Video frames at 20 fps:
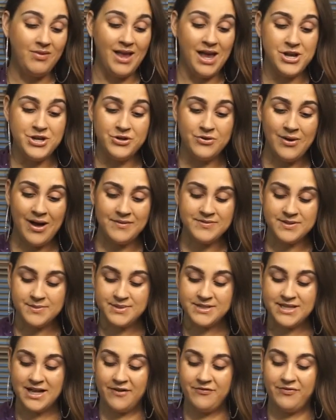I do have
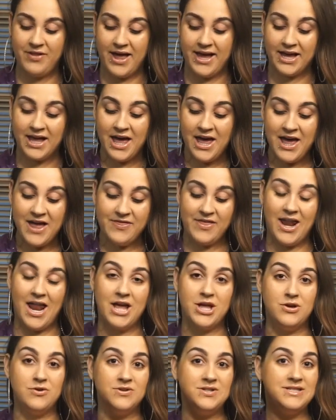some stuff like that
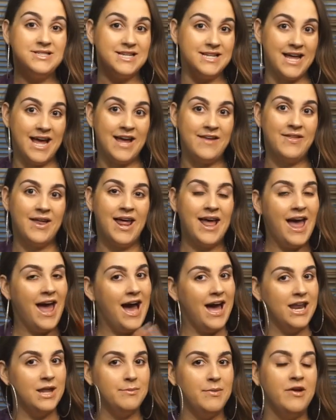I used today that I
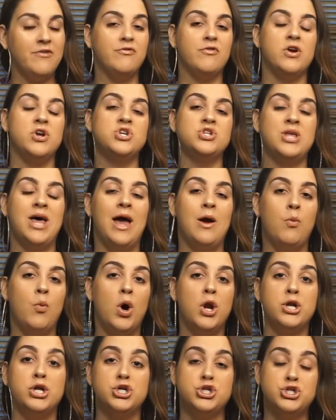had in my fridge that I
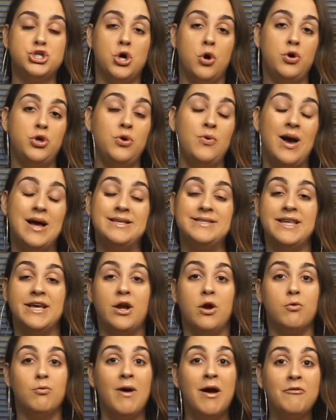wanted to show you as
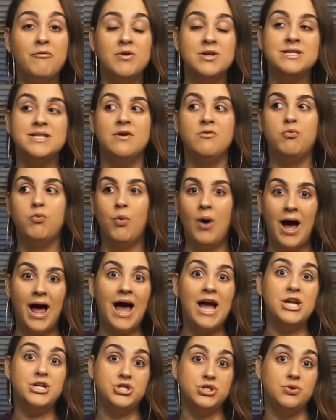like a reference of what
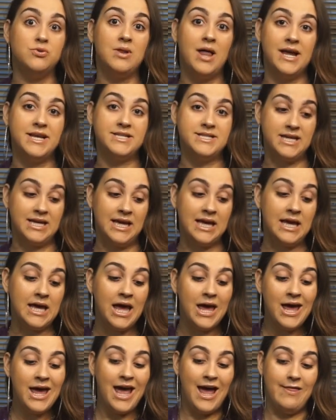I do like to
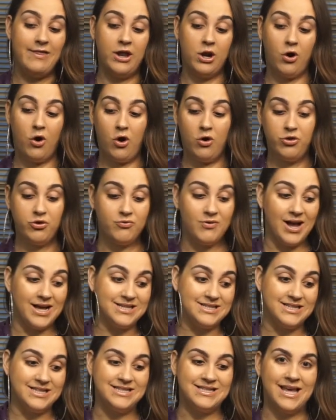eat. And then all the
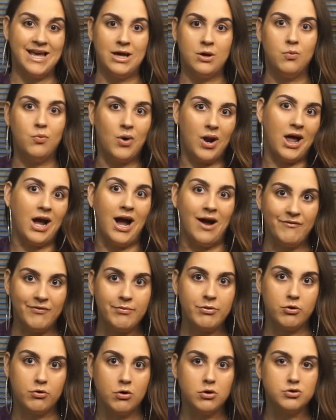rest is like what I got
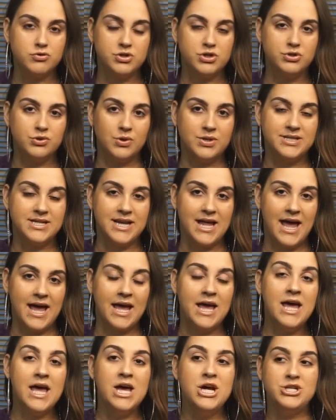from the grocery store
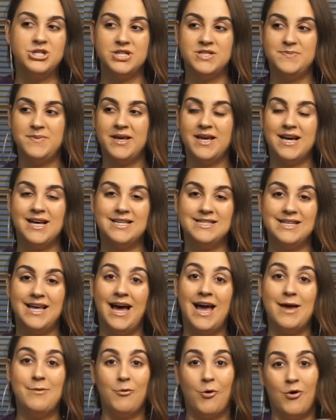today, just because
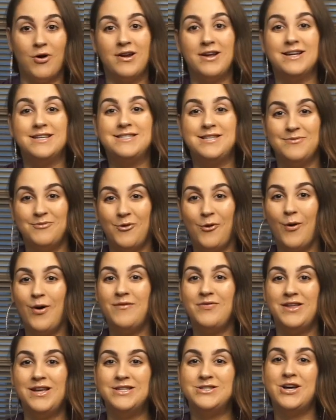I'm ordering some more
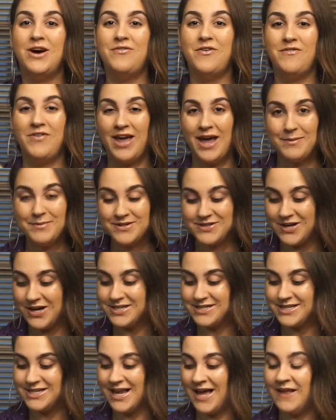of these off of
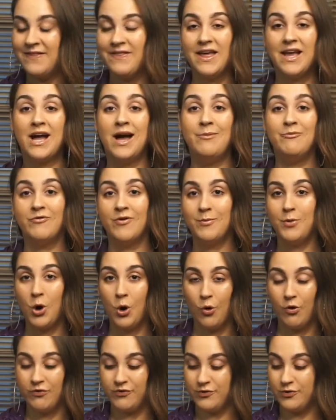Amazon tonight. They come from
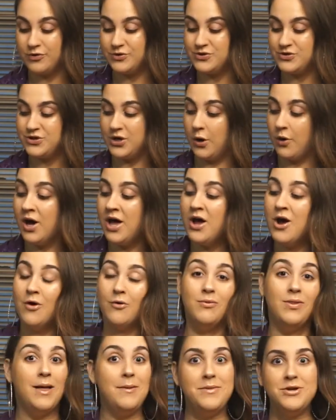Whole Foods. So
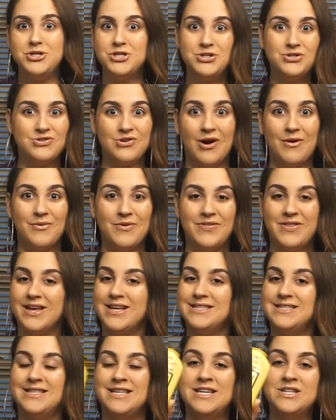let me just start with
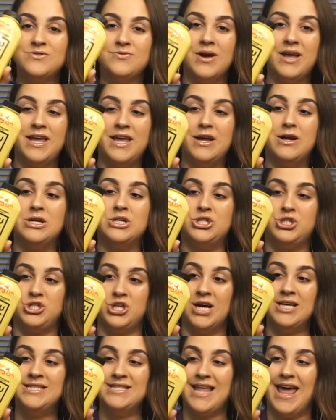this. This right here is
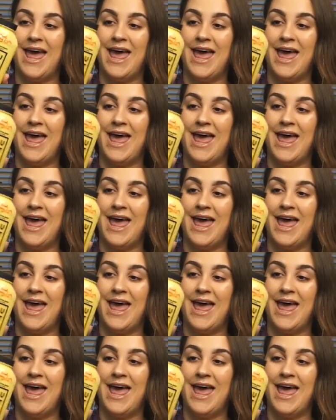just